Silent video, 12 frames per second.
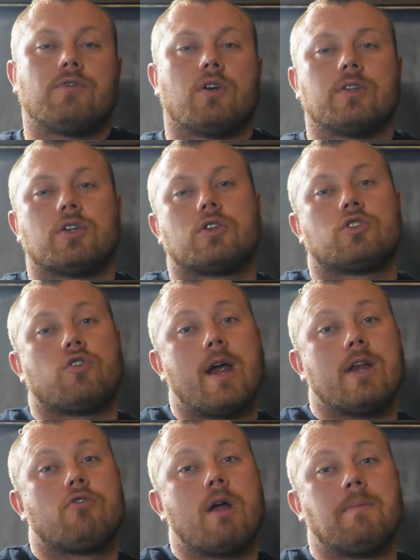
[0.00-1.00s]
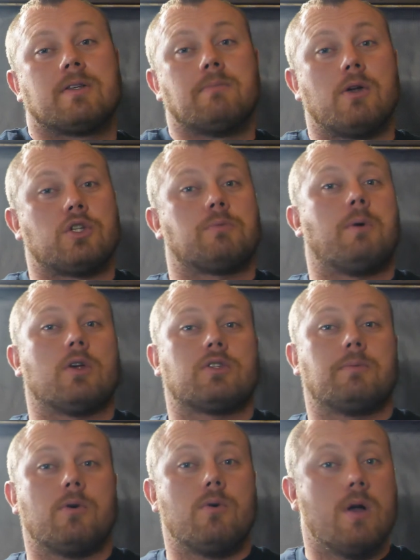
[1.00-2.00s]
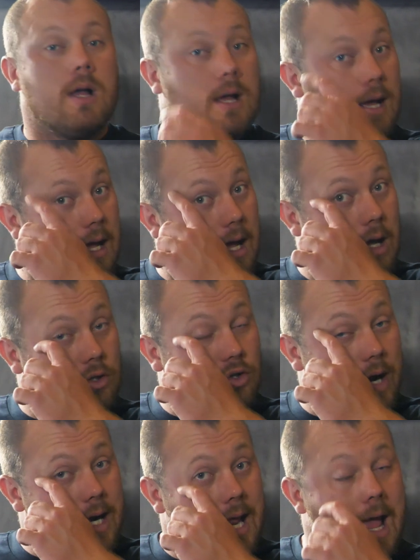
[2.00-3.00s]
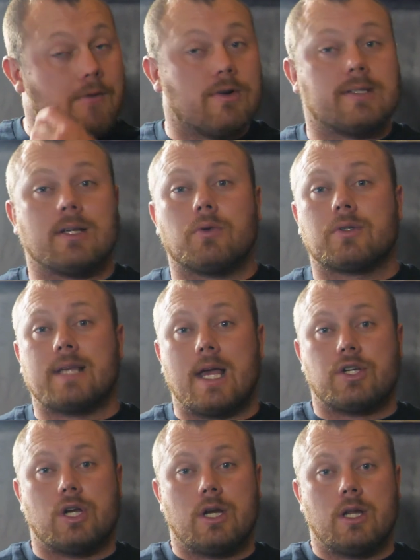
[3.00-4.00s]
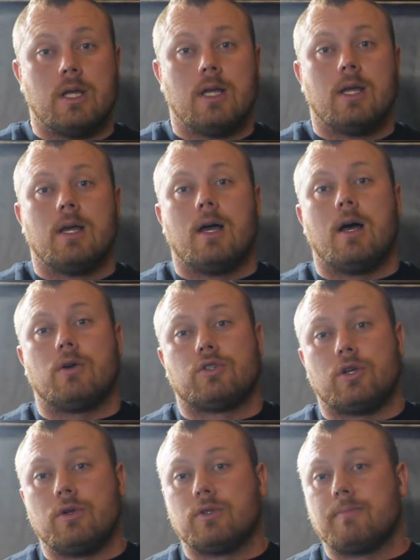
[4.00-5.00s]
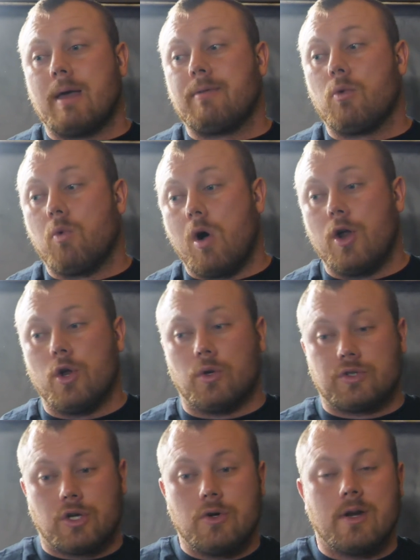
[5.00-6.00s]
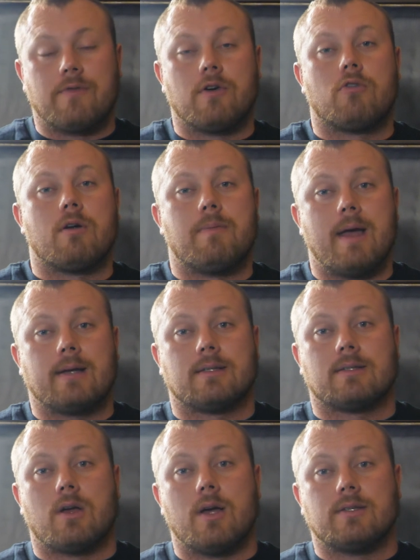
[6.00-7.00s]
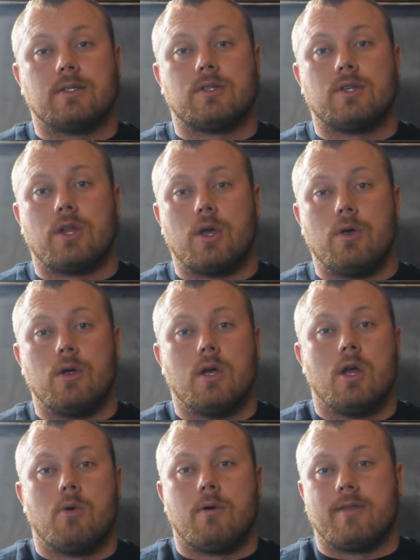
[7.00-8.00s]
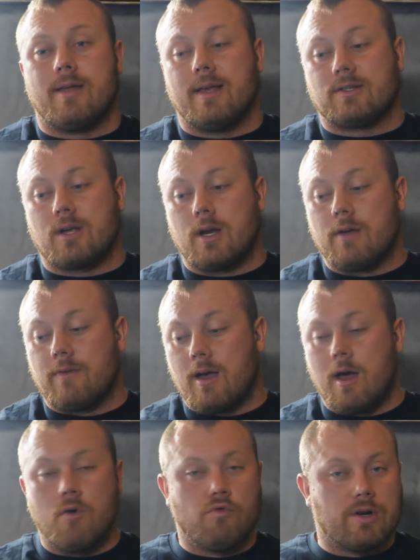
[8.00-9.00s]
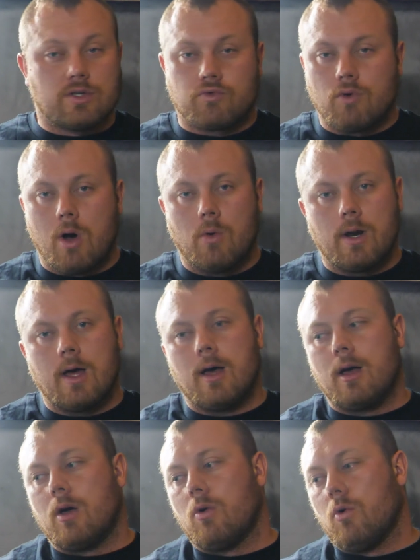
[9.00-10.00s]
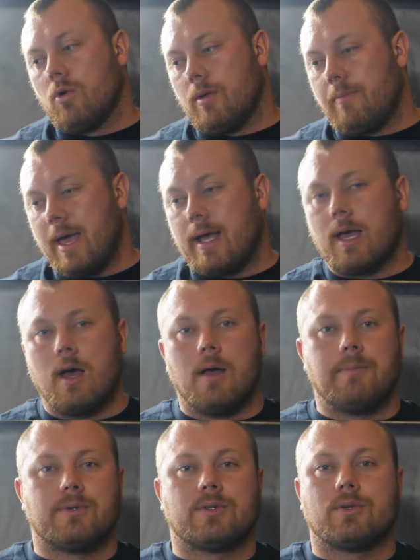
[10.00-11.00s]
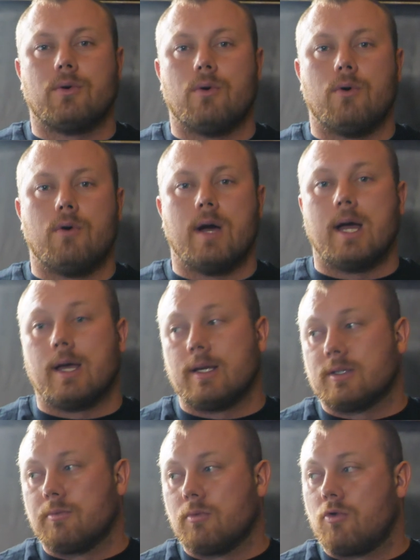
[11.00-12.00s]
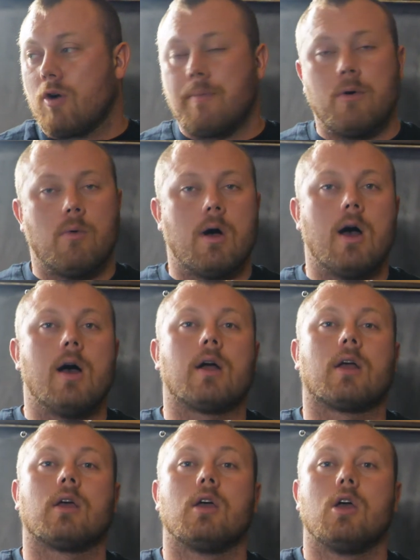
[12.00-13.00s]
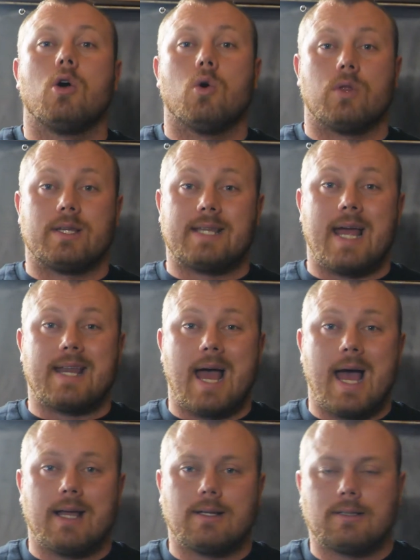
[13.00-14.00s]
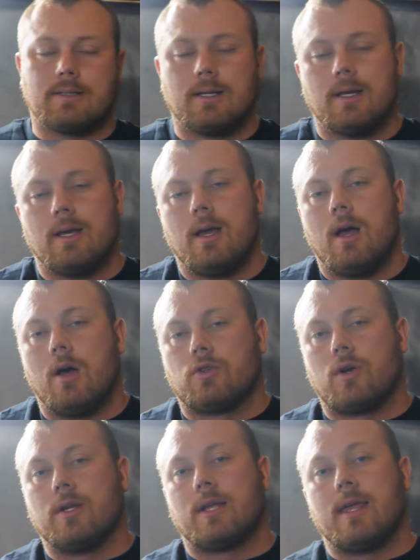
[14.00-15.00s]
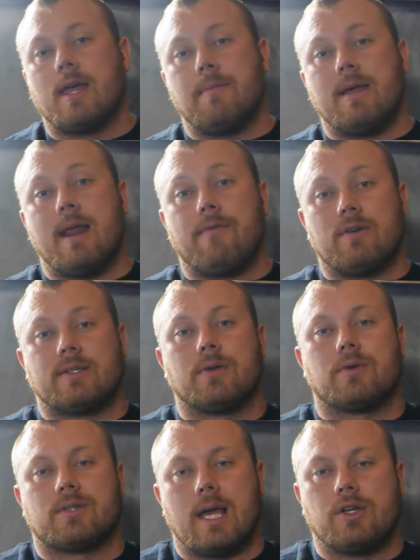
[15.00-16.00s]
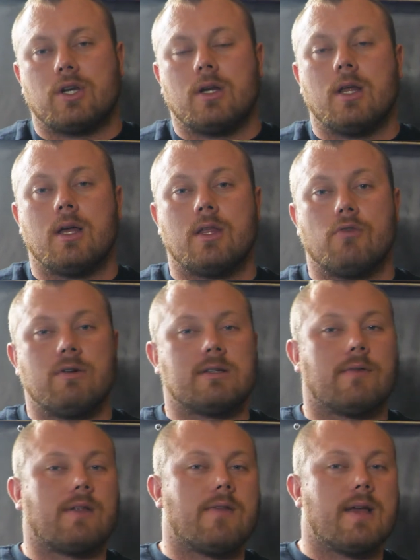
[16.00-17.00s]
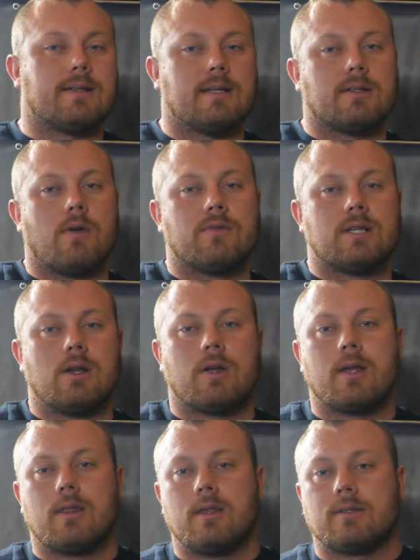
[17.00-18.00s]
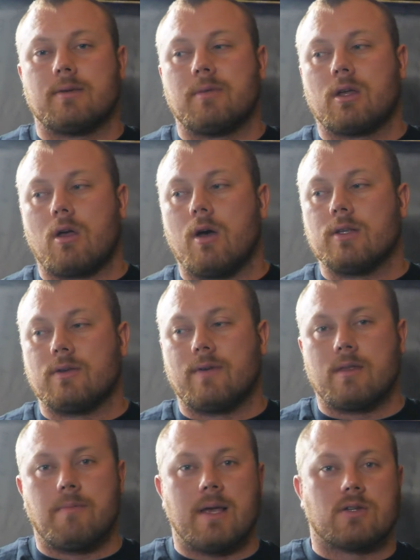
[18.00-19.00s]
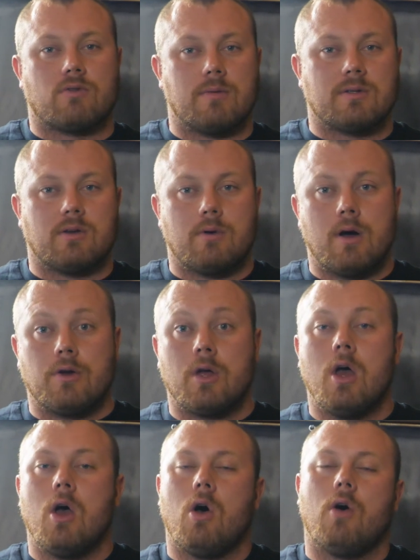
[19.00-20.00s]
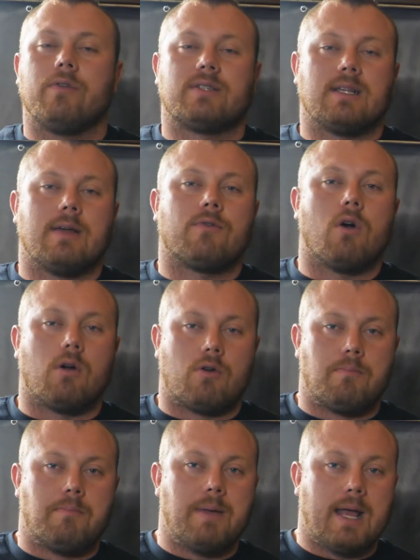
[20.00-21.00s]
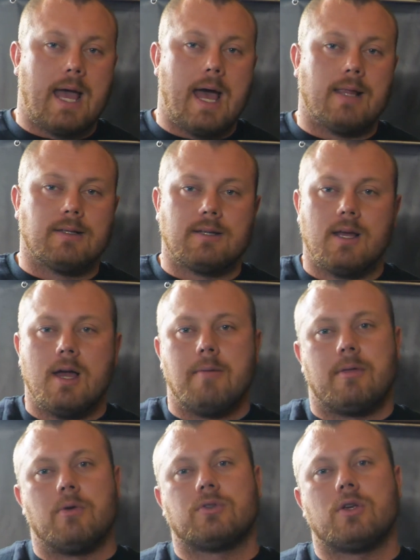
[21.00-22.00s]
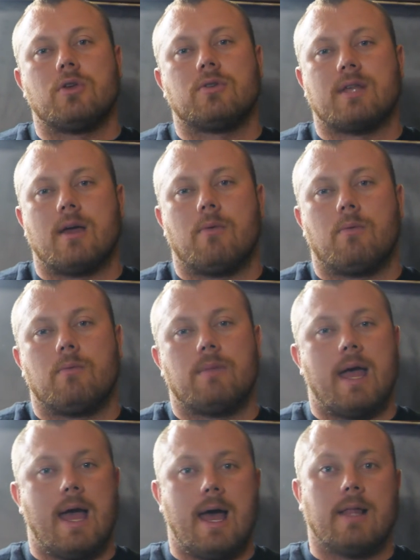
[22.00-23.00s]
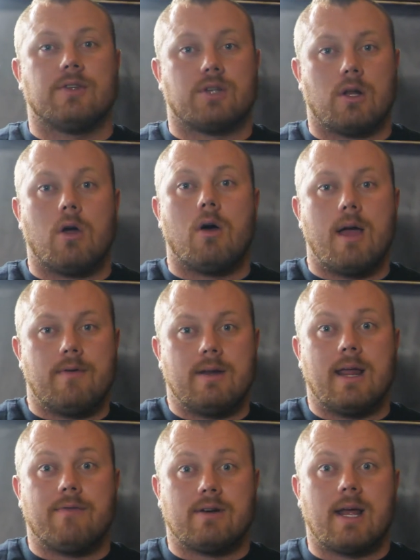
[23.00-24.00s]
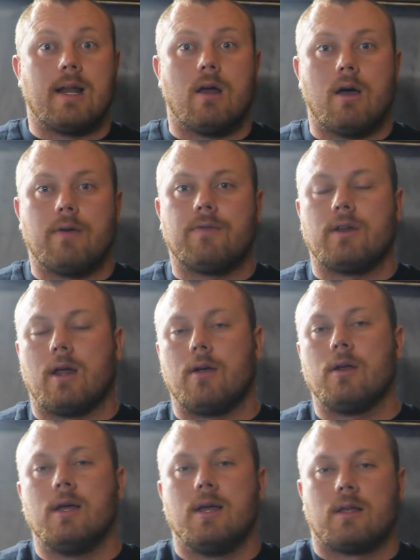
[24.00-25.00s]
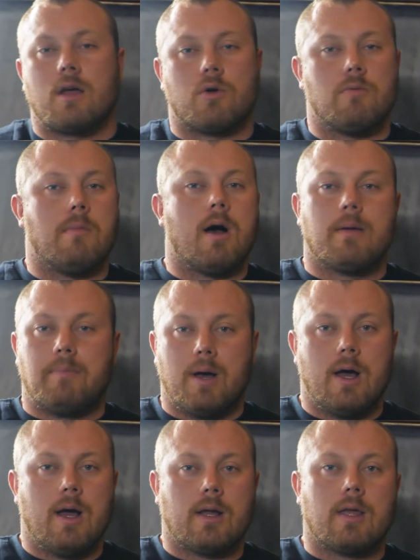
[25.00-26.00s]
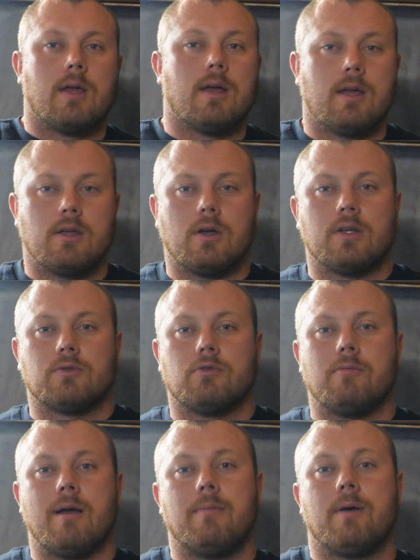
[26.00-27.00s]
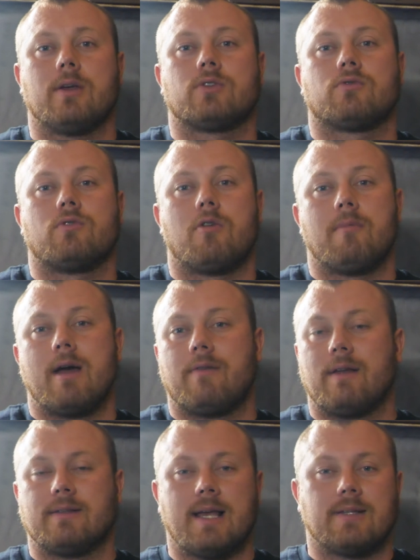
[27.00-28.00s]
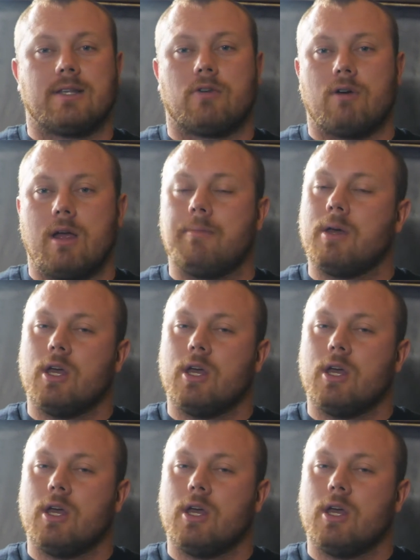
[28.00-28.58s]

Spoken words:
I've tried to train grip as much as possible. I'll train it every single session. I'll choose maybe 1 or 2 different grip exercises to do, whether that's kind of a wrist roller or the pickups or some gripper work or the dead hangs. I'll try and get them in every single session. The reason I've done this is obviously looking at some of the guys who've had the best grips in the world. Obviously they've got big hands. They also use their hands a lot in everyday life. You know, a guy called Mike Burke, you guys will remember, Strongman, fantastic grip.